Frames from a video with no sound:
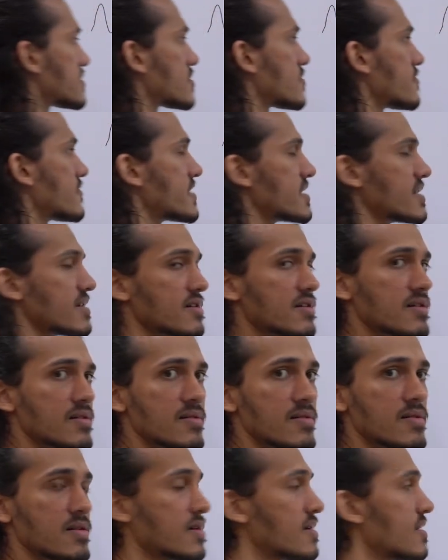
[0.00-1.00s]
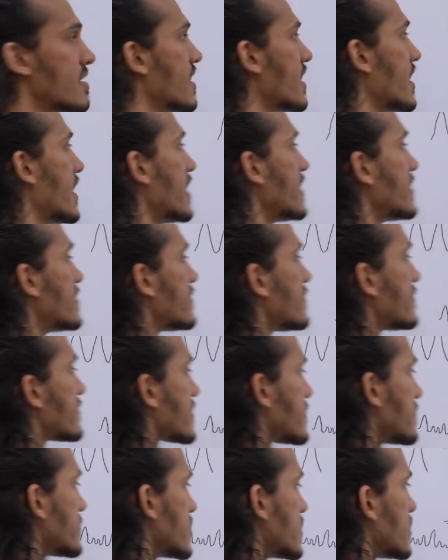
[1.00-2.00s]
over here and
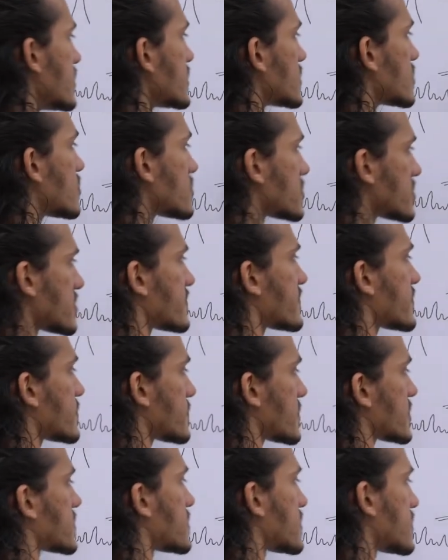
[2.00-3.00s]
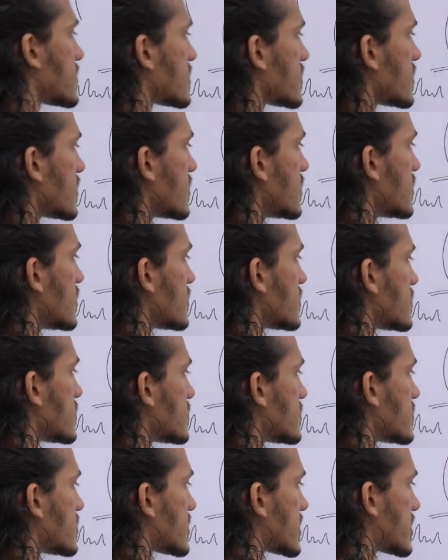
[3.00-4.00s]
from here it goes to different parts.
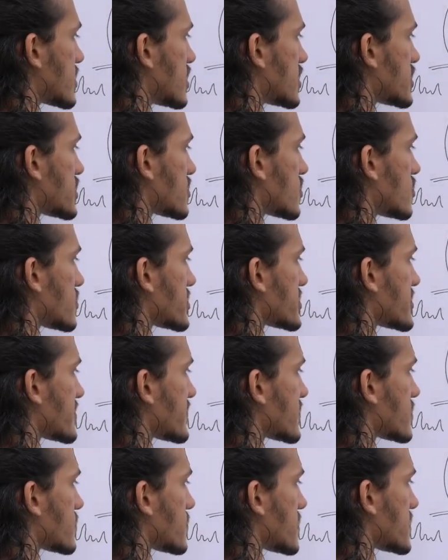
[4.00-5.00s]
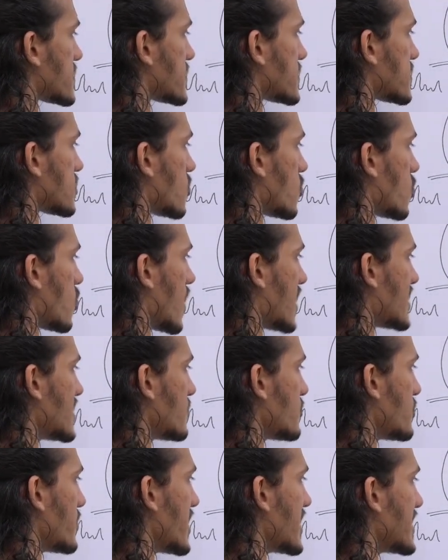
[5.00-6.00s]
The regulation goes to different parts. So one
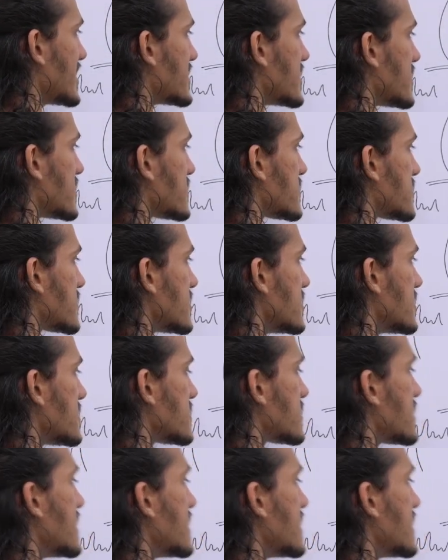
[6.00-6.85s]
way it does is